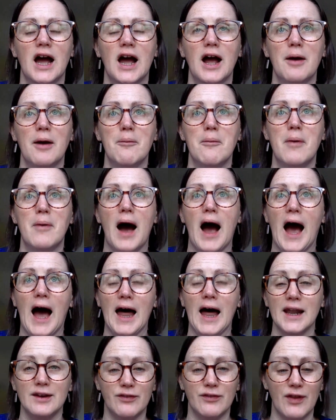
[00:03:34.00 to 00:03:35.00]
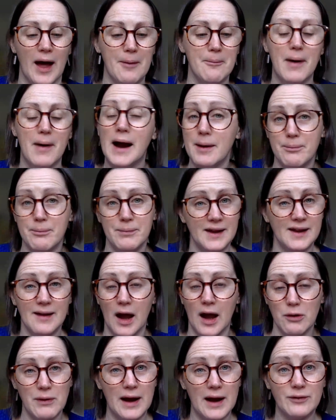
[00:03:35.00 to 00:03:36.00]
And that might
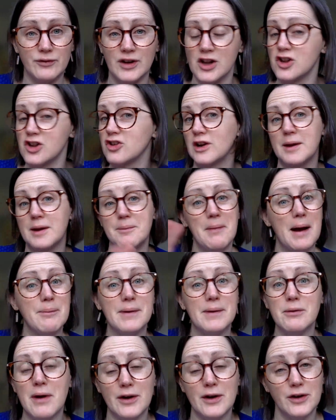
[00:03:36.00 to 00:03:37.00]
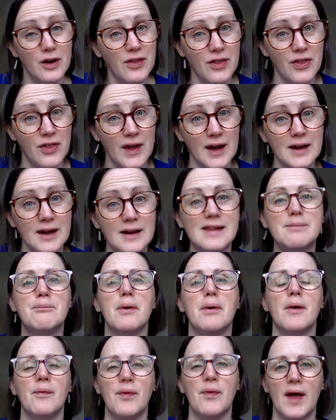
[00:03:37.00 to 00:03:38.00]
be around digital, it might be around other things,
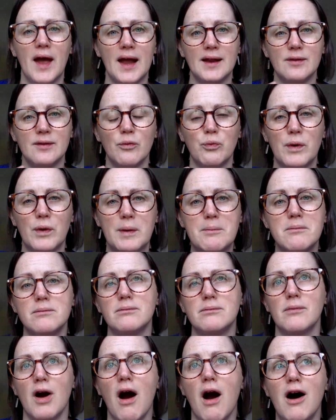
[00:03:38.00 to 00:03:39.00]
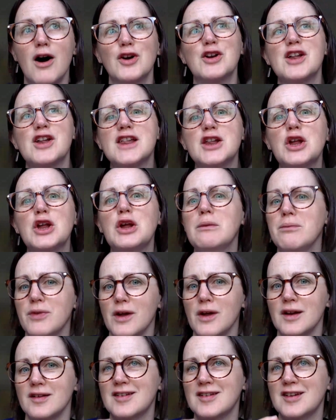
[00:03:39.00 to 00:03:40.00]
but we can't assume
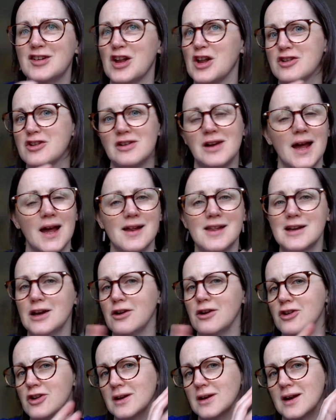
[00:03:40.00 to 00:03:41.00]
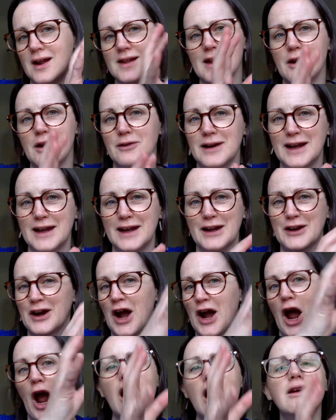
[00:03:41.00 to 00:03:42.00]
that digital exclusion is only
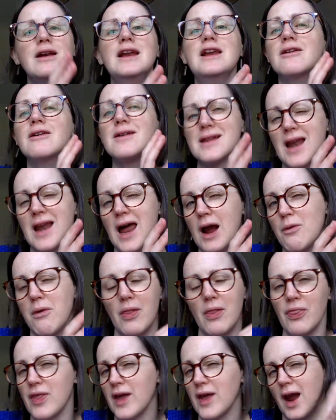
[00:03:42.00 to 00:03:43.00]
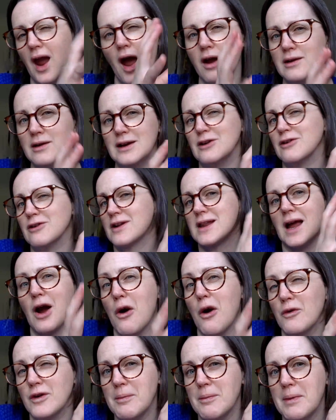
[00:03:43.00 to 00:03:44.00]
looks like one thing. It only looks
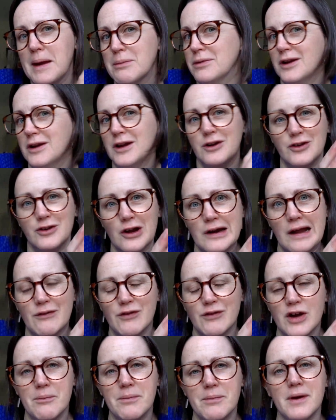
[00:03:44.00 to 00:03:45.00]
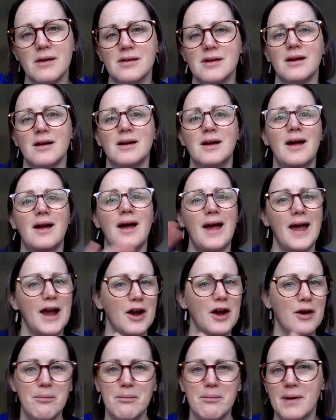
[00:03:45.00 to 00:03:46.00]
like older people who don't have a computer.
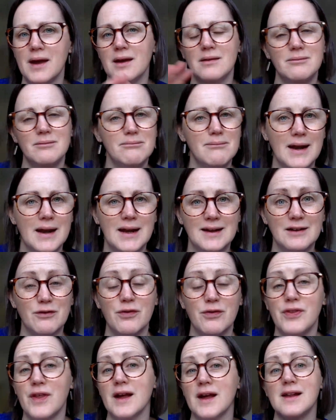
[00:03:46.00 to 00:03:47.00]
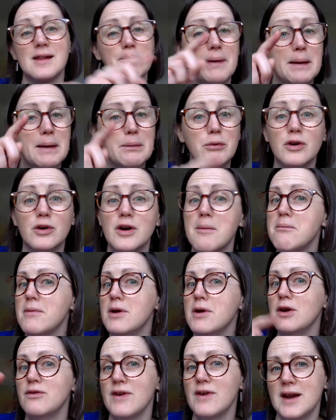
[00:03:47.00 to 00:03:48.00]
It can be many different things, and people can
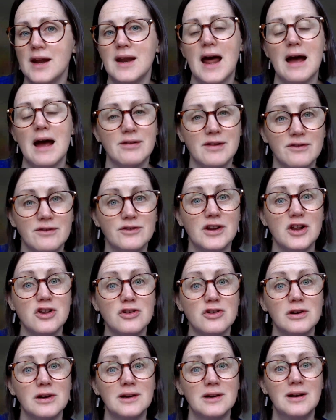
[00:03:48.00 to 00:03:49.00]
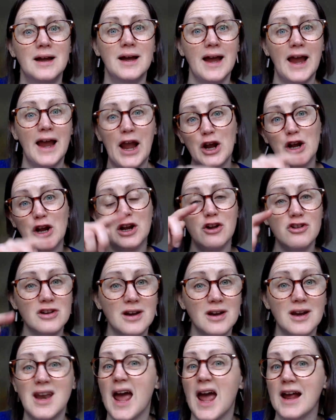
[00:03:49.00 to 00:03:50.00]
move in and out of digital
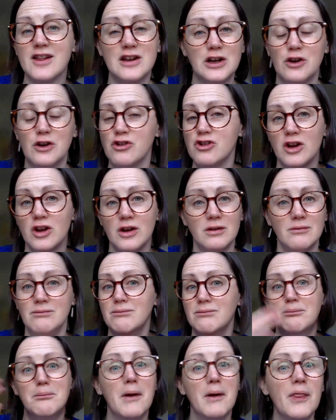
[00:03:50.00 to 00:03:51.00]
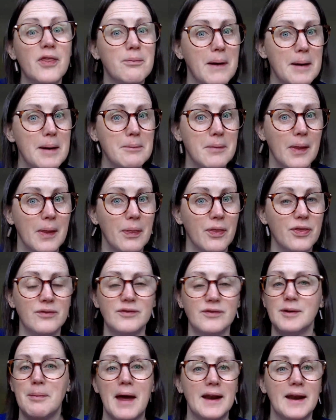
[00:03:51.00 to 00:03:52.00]
inclusion and exclusion month by month,
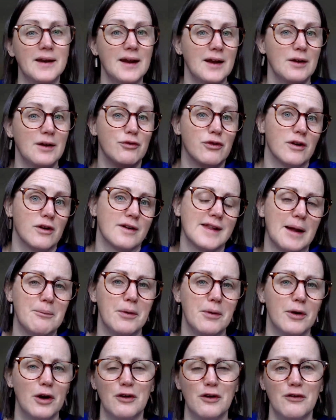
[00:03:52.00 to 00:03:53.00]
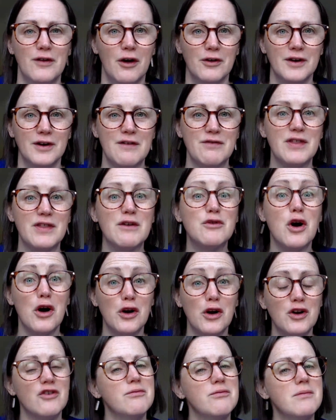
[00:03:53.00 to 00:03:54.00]
depending, for example, on if they've
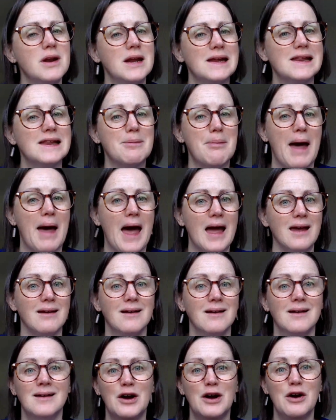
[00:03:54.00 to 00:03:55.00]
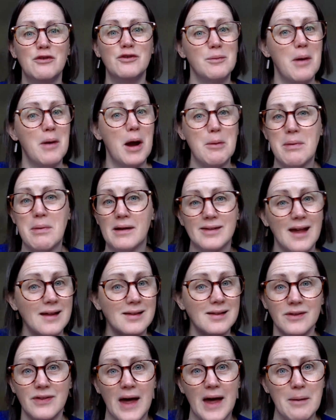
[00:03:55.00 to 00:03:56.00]
got enough money to pay for mobile
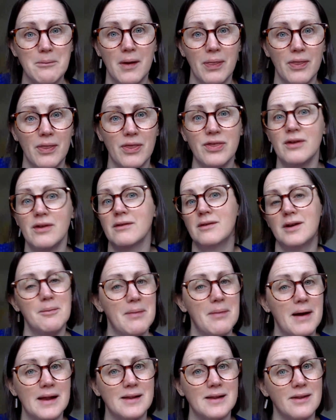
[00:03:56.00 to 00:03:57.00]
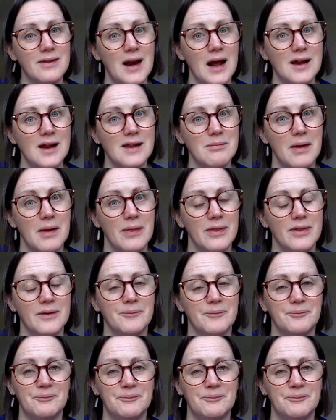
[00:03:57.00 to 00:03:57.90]
data that month compared to the next month.